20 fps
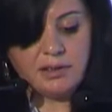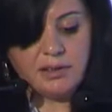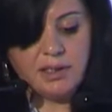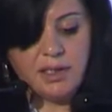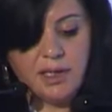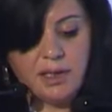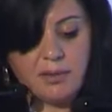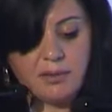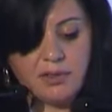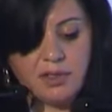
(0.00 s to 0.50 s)

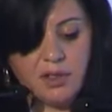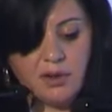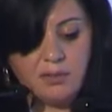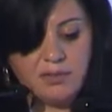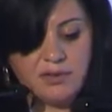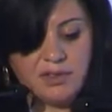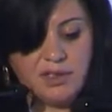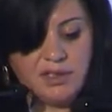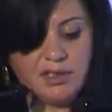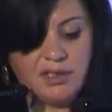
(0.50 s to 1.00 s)
terms
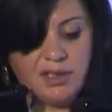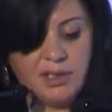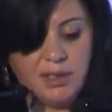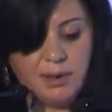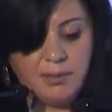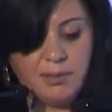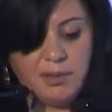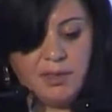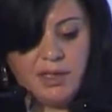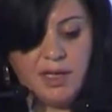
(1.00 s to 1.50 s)
of the
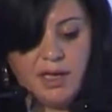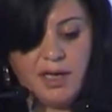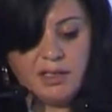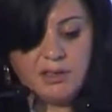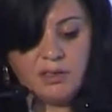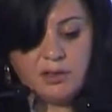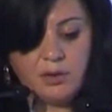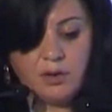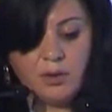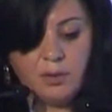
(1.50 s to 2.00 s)
deep and
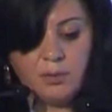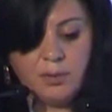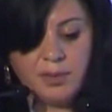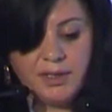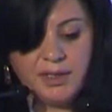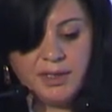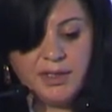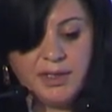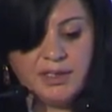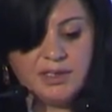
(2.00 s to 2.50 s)

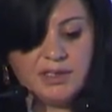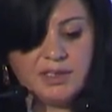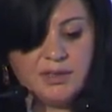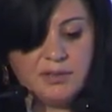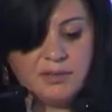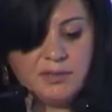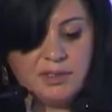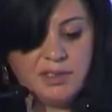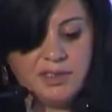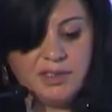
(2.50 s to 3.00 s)

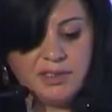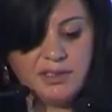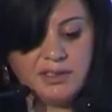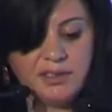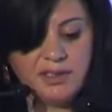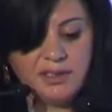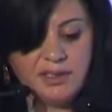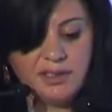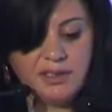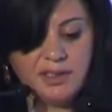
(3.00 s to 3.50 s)
comprehensive free
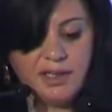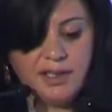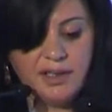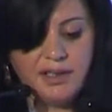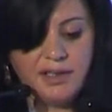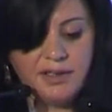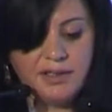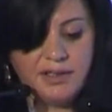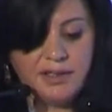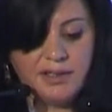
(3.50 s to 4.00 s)
trade
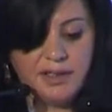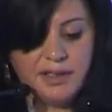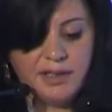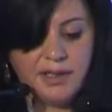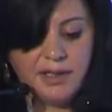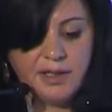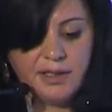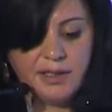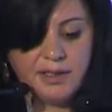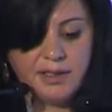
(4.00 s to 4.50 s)
area
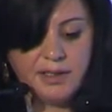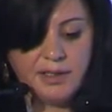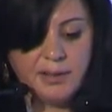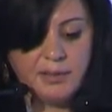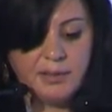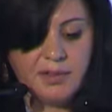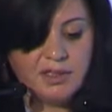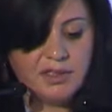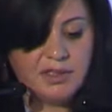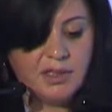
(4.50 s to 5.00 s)

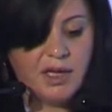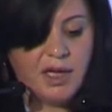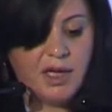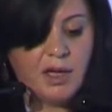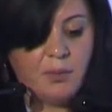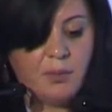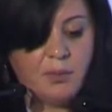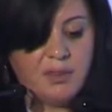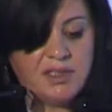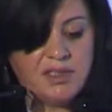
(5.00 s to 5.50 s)
agreement
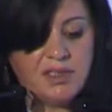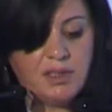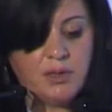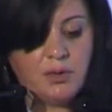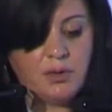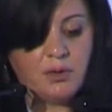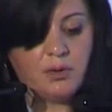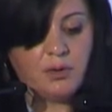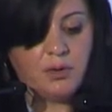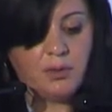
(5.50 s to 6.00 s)
with the
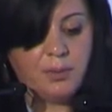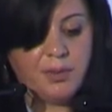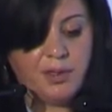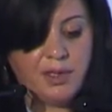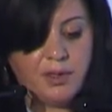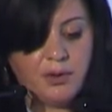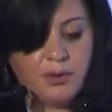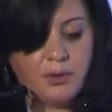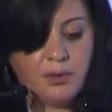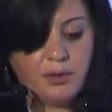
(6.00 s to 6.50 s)

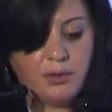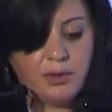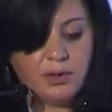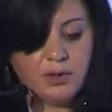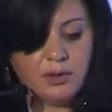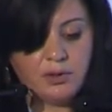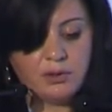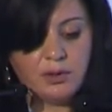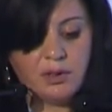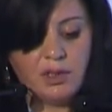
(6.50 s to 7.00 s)
European
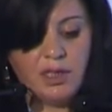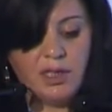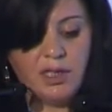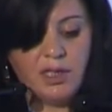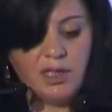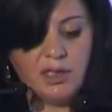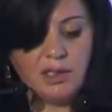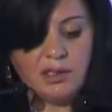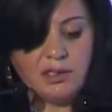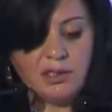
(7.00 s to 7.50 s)
Union,
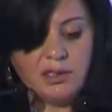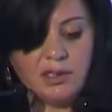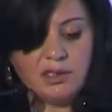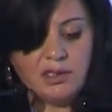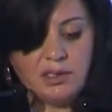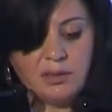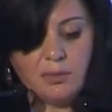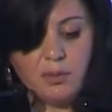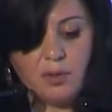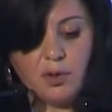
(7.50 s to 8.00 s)
it
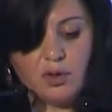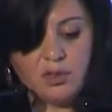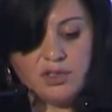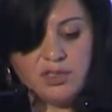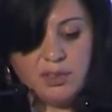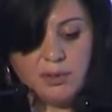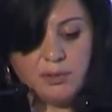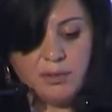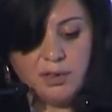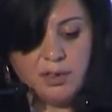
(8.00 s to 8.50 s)
is
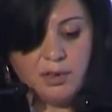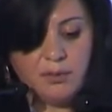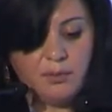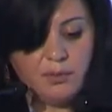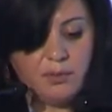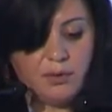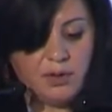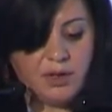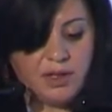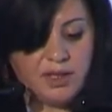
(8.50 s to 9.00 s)
possible
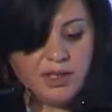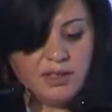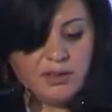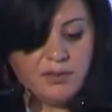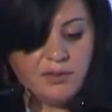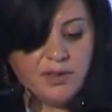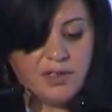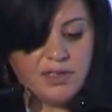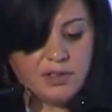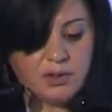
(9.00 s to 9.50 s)
for
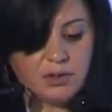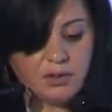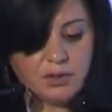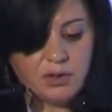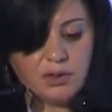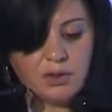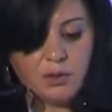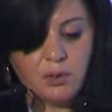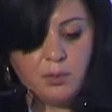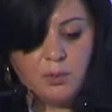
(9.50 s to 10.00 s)
investors
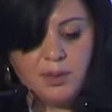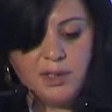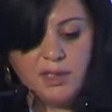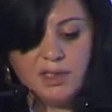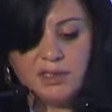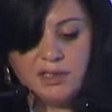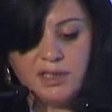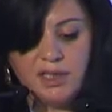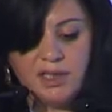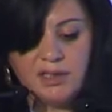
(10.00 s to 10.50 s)
to
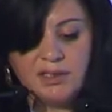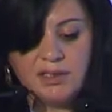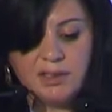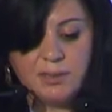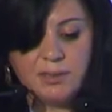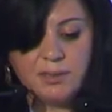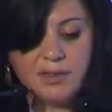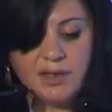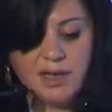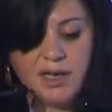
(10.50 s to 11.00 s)
build
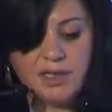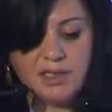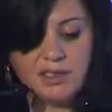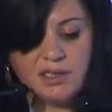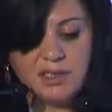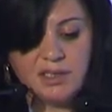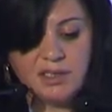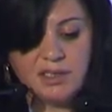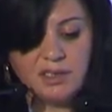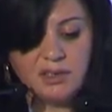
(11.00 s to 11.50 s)

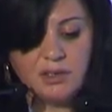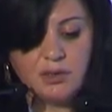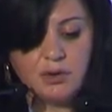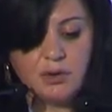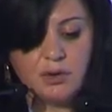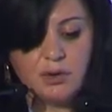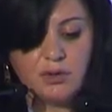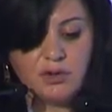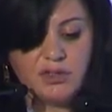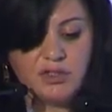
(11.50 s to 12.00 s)
enterprises in
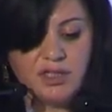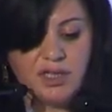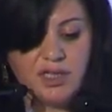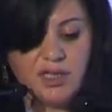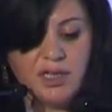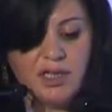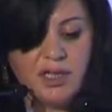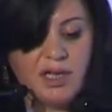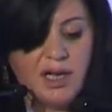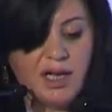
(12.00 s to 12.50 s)
Georgia
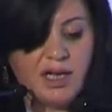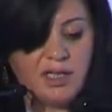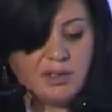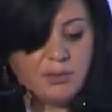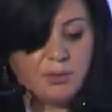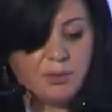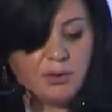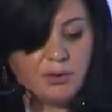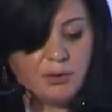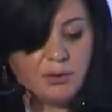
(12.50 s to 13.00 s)

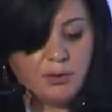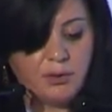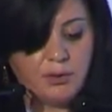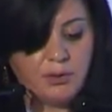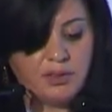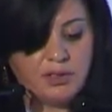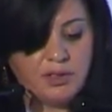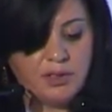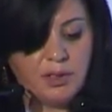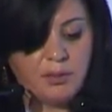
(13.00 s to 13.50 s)
and
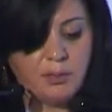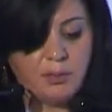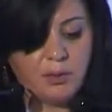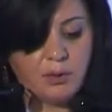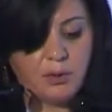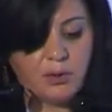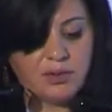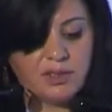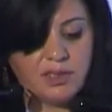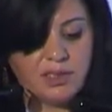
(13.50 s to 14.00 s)
produce
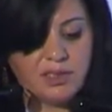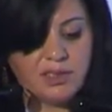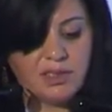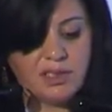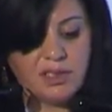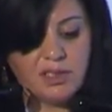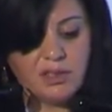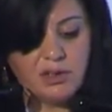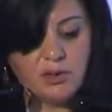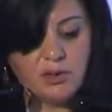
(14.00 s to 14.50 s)
products in